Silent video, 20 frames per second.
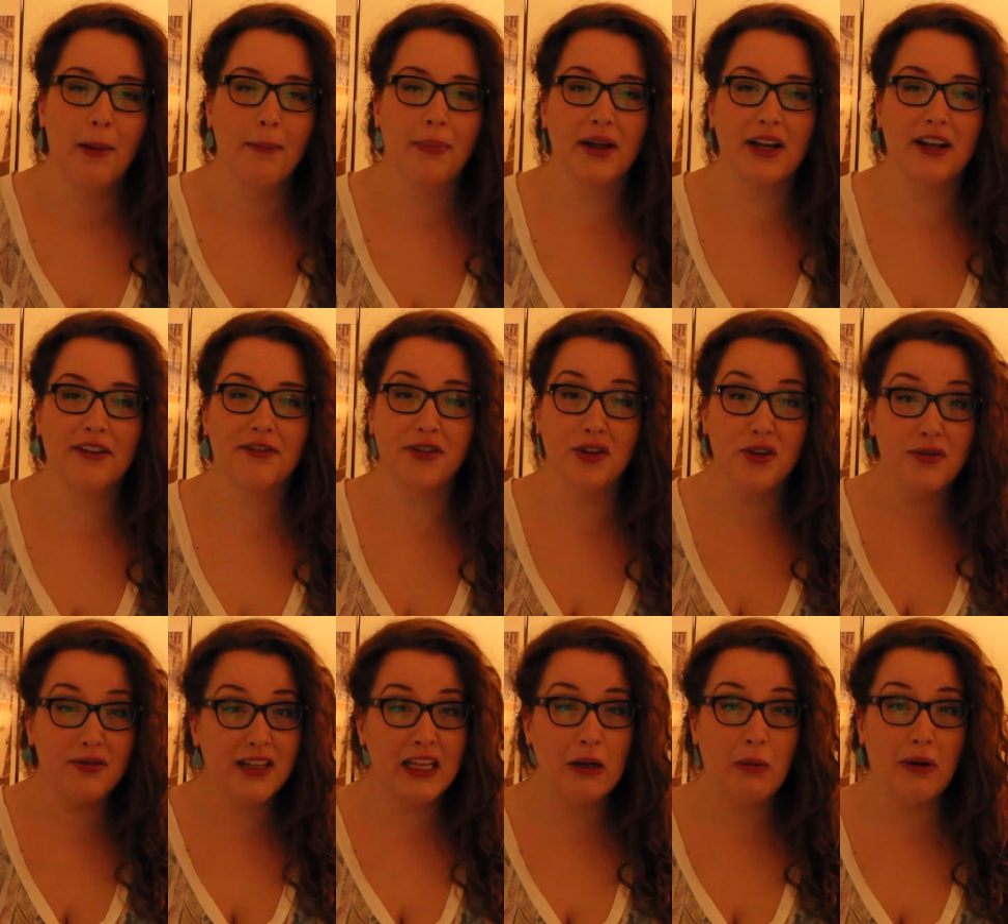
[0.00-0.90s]
But if
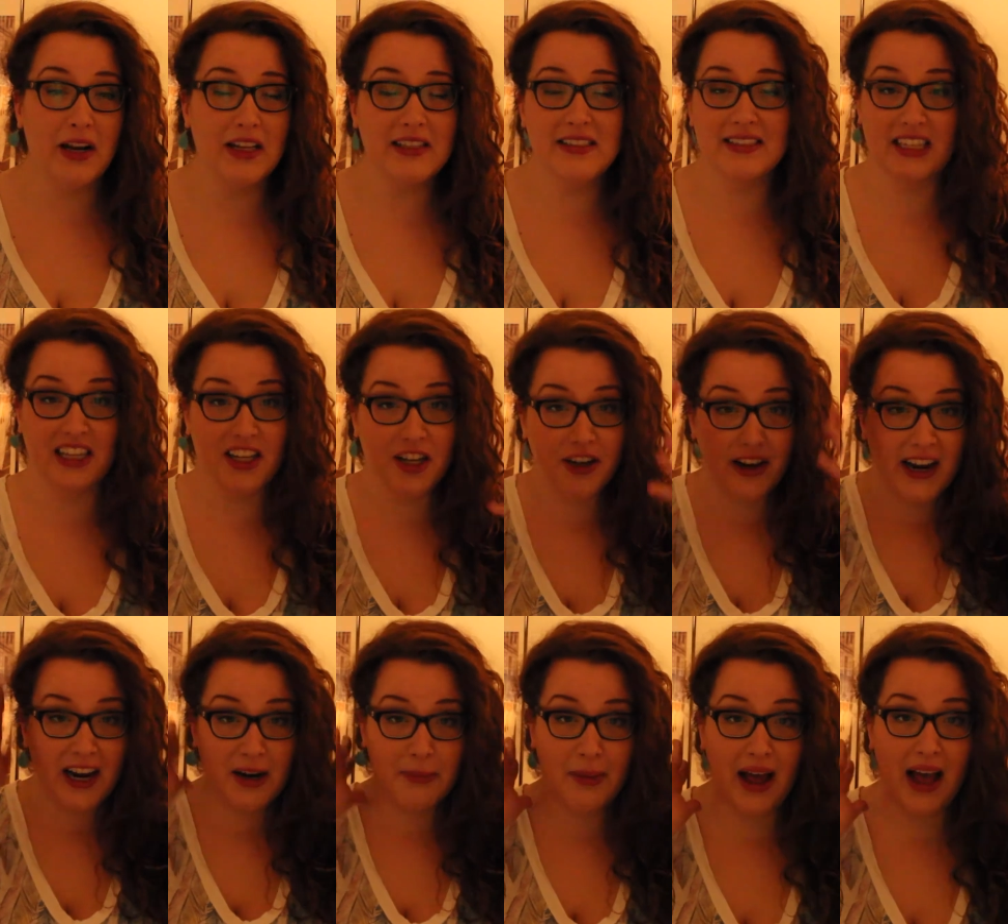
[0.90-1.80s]
you really want to slick your
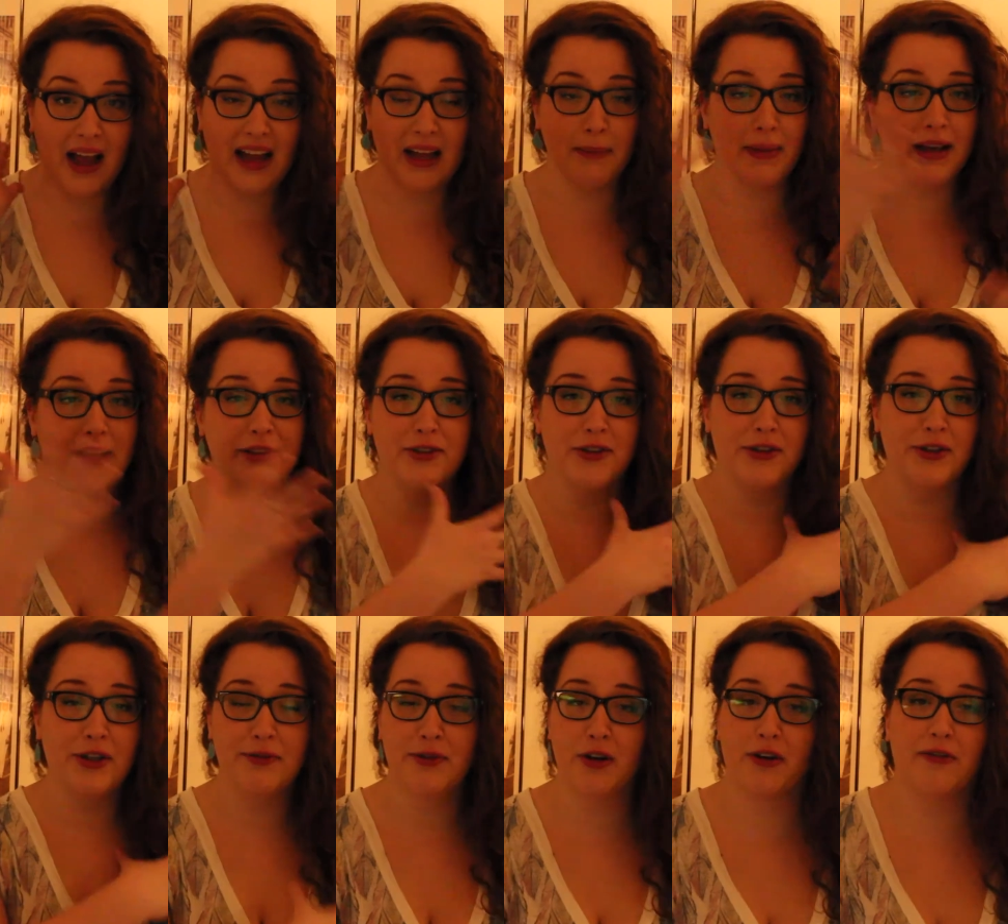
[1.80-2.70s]
hair back and make sure
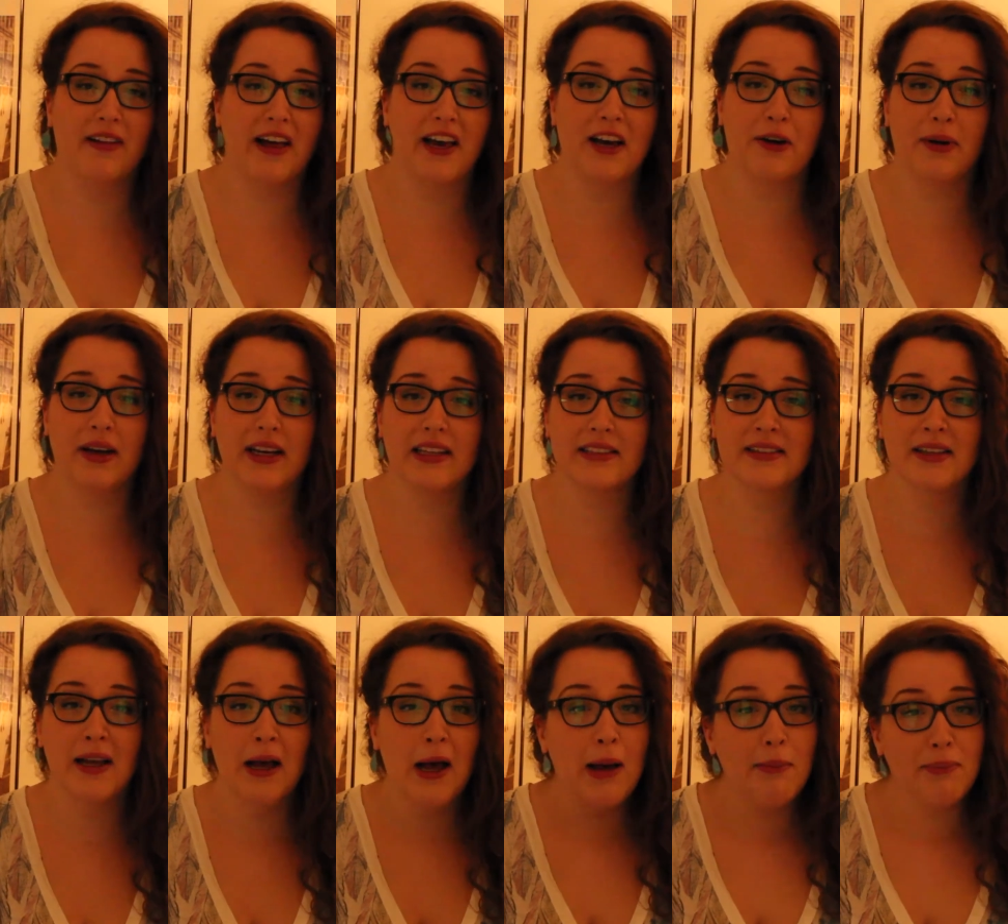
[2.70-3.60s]
you have no flyaways,
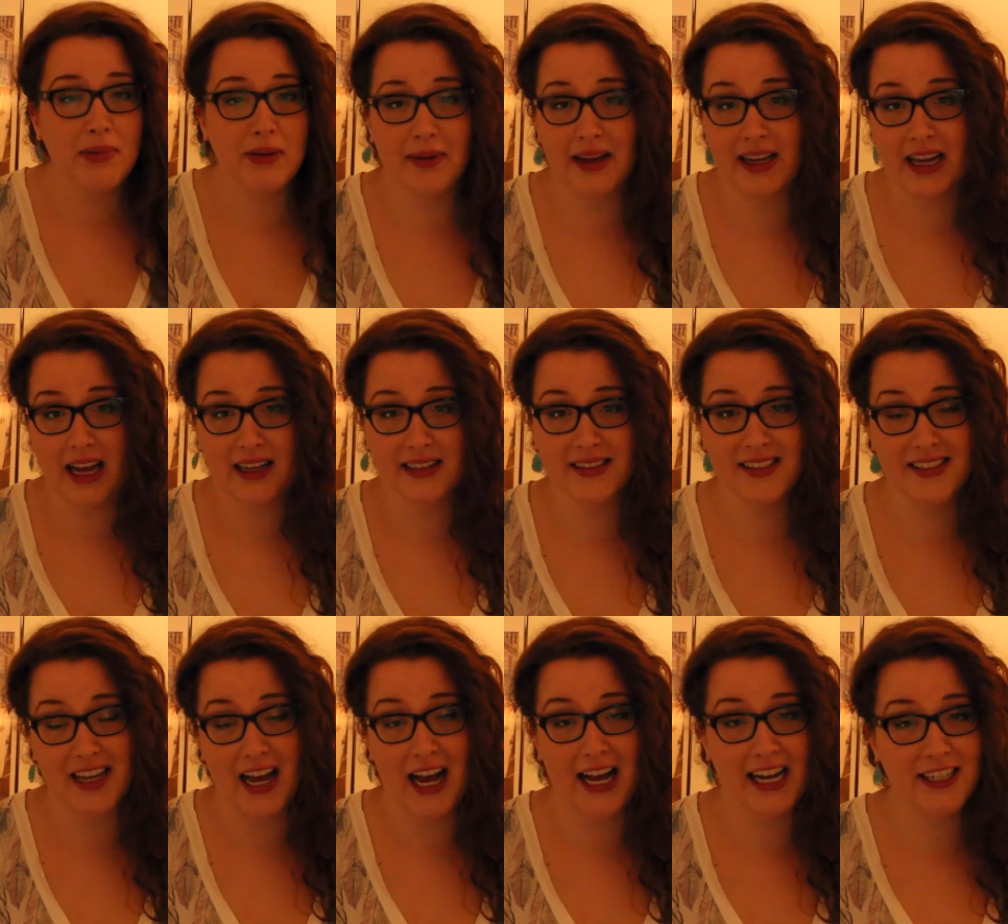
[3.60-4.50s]
be my
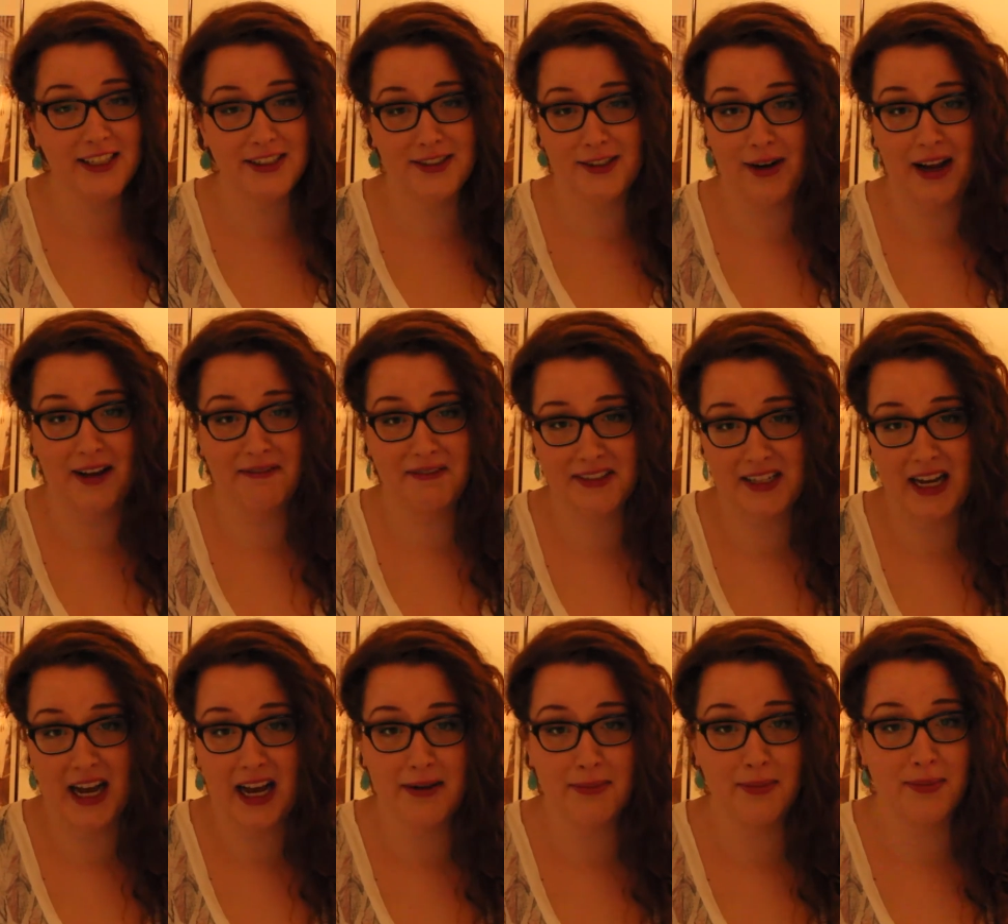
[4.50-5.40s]
guest. I just don't have the
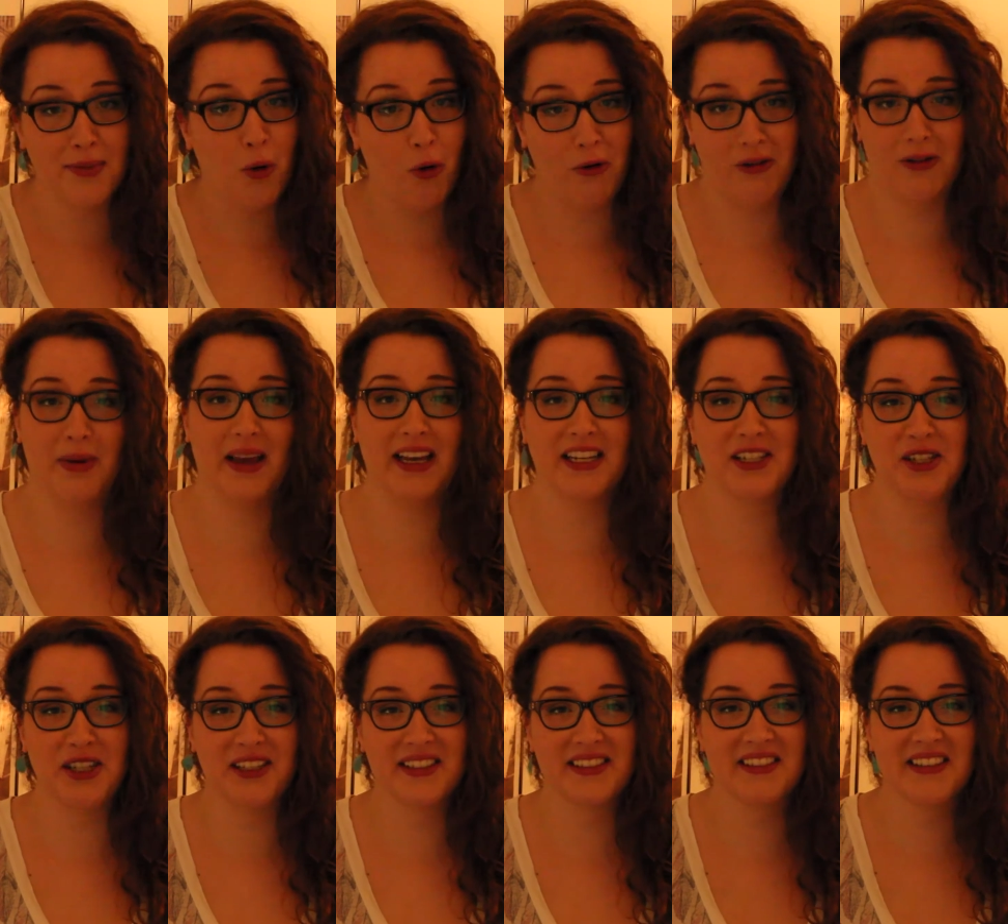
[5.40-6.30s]
time or the
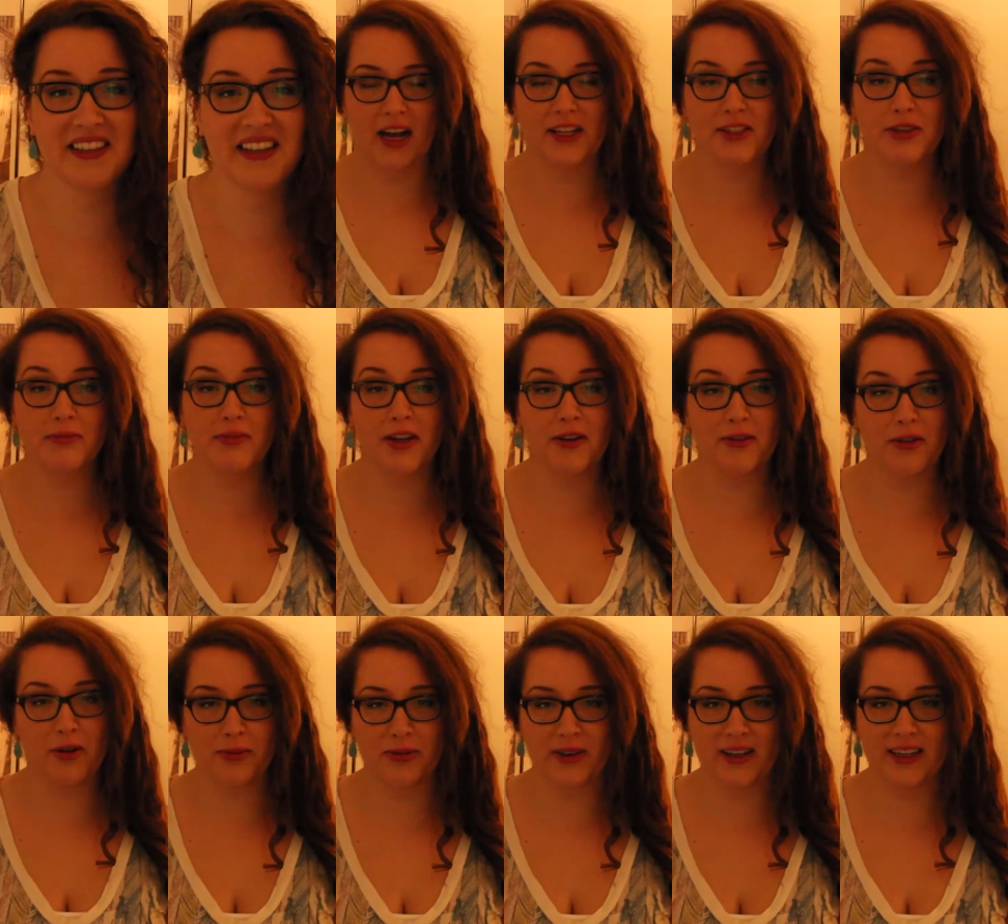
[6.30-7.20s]
patience. I do my
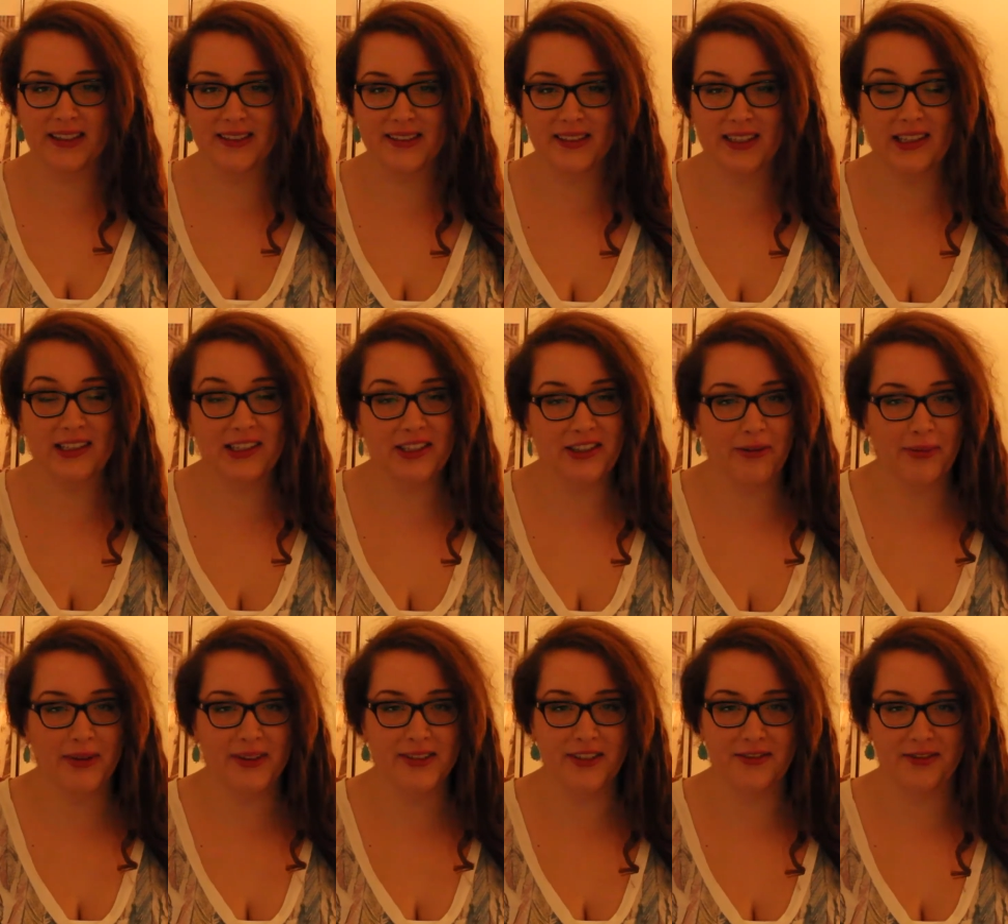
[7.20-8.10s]
rope braids a little
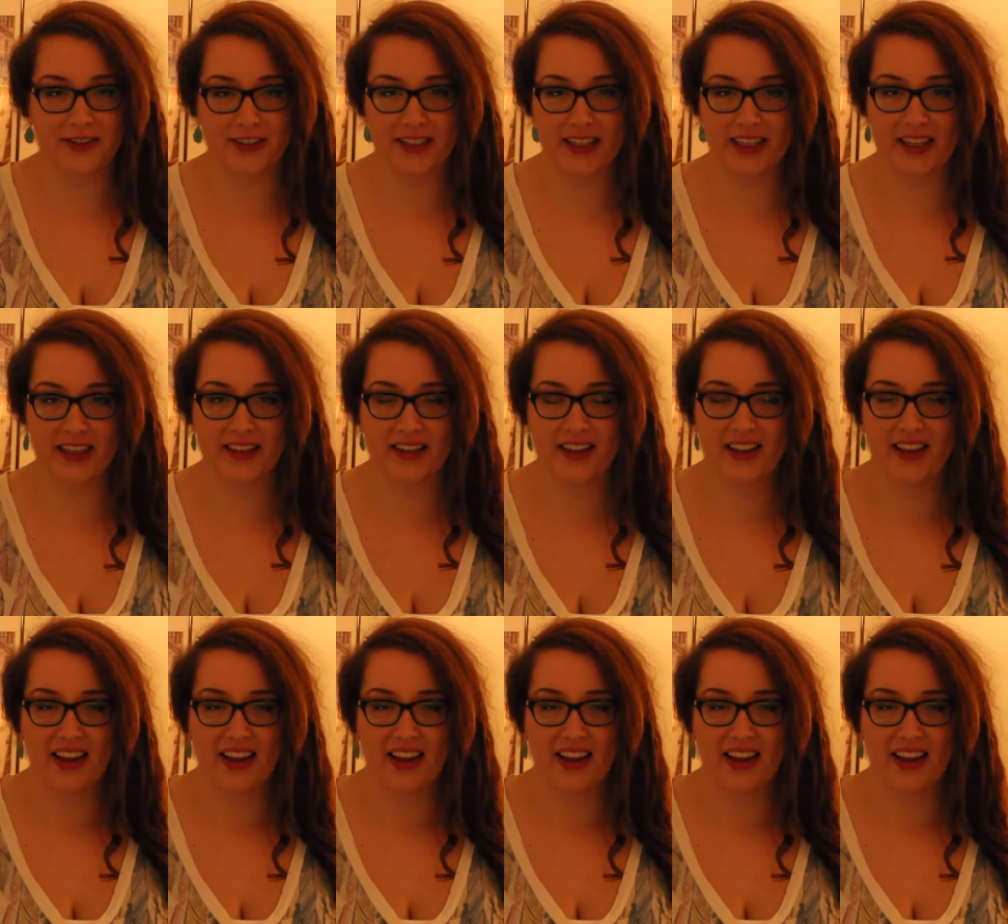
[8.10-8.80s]
bit differently.